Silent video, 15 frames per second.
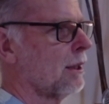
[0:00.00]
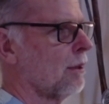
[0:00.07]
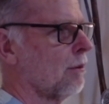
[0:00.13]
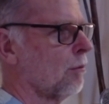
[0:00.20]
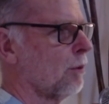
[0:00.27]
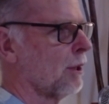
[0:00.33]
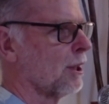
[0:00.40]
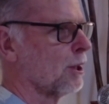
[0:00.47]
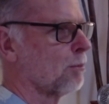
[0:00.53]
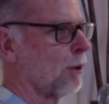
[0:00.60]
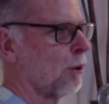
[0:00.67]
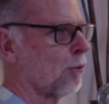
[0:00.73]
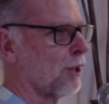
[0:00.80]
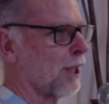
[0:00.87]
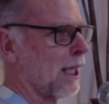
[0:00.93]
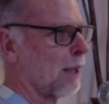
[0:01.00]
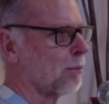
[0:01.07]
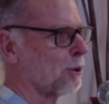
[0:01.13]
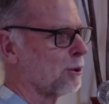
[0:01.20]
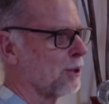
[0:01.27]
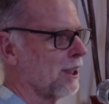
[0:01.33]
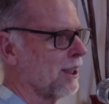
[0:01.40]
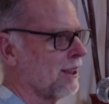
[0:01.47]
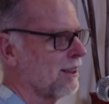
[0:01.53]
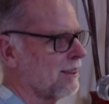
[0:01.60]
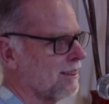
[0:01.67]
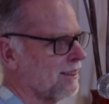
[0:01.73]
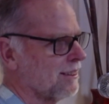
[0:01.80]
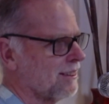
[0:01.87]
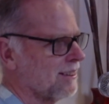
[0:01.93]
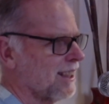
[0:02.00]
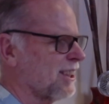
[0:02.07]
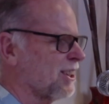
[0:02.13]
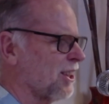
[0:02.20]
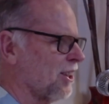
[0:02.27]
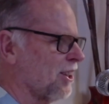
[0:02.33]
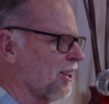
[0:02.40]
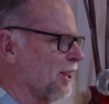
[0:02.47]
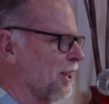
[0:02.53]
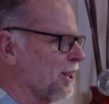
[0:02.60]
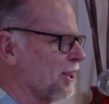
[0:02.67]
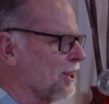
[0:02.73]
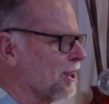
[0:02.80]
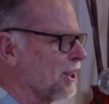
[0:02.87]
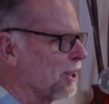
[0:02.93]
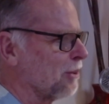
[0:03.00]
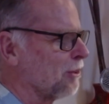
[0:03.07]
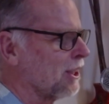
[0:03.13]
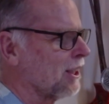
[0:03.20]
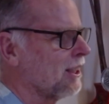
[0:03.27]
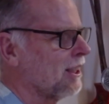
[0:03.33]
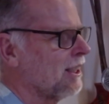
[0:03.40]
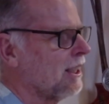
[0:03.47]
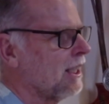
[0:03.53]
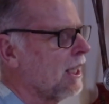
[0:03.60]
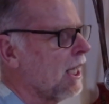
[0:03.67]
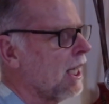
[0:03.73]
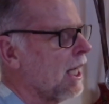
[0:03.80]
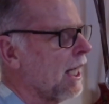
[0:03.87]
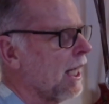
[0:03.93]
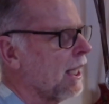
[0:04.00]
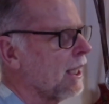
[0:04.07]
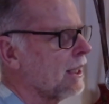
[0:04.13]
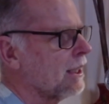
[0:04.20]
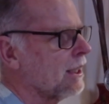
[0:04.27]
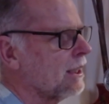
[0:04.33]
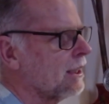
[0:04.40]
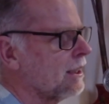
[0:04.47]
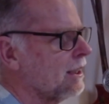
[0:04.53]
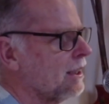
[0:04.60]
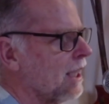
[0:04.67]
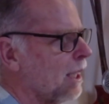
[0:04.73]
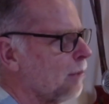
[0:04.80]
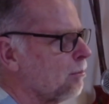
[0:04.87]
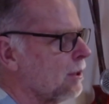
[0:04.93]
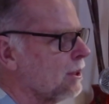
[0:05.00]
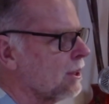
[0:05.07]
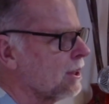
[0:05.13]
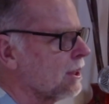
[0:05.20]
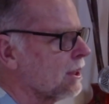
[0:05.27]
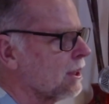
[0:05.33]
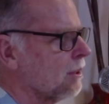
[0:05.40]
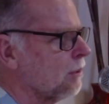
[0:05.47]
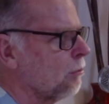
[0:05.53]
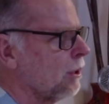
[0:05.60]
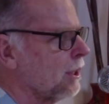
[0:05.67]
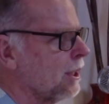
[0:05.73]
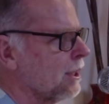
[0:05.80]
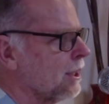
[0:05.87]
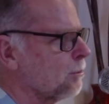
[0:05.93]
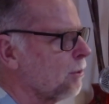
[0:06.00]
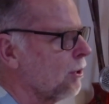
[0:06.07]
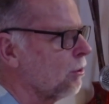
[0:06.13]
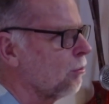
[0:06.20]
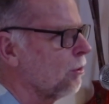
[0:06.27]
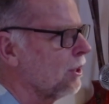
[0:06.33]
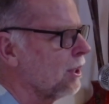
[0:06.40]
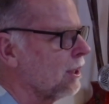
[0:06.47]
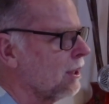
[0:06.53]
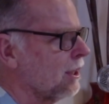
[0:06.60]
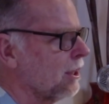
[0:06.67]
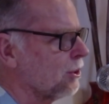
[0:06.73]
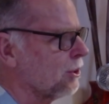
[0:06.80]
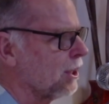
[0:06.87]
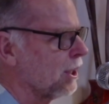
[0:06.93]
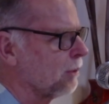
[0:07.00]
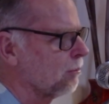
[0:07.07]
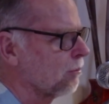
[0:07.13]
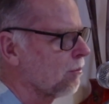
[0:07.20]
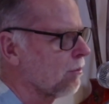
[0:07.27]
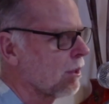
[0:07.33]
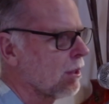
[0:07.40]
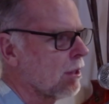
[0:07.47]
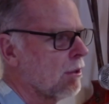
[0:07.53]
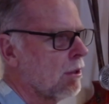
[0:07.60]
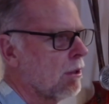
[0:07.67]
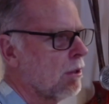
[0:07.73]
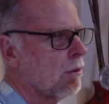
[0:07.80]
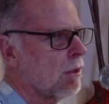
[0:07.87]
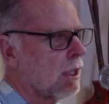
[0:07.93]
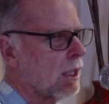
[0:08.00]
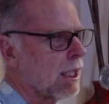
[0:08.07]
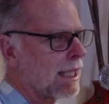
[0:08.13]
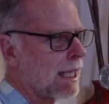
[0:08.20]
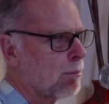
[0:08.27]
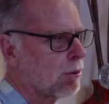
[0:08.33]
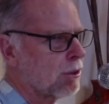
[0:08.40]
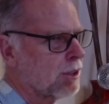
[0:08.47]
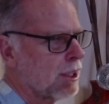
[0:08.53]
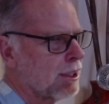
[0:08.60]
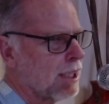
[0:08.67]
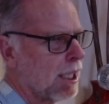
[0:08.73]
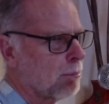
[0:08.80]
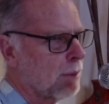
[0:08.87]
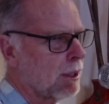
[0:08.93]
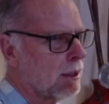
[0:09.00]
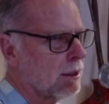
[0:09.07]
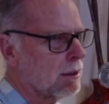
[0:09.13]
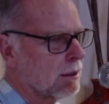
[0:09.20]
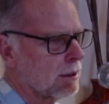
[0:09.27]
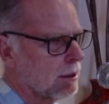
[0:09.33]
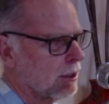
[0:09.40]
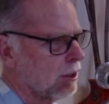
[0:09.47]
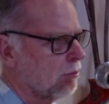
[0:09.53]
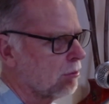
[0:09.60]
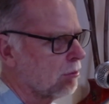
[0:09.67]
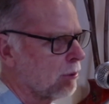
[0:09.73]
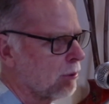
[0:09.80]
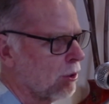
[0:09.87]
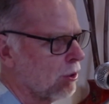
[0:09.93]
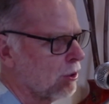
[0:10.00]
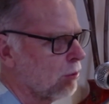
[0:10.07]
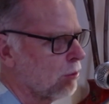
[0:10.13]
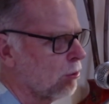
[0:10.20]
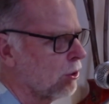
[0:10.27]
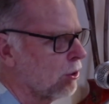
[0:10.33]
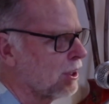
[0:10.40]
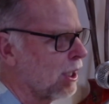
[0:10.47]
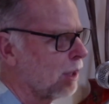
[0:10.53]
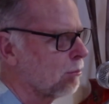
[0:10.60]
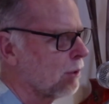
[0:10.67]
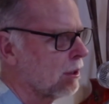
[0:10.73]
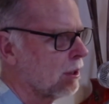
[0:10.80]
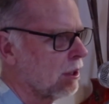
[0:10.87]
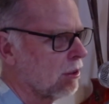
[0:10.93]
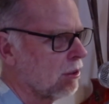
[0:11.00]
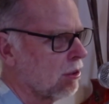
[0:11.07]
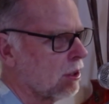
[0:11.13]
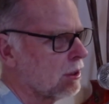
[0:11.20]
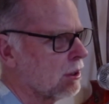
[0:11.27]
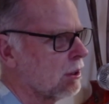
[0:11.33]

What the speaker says: when it's spelt with a capital D, that's only in English anyway, and Dhammas when they're spelt with a little d. A capital D Dhamma, you've probably heard the word Dhamma a lot.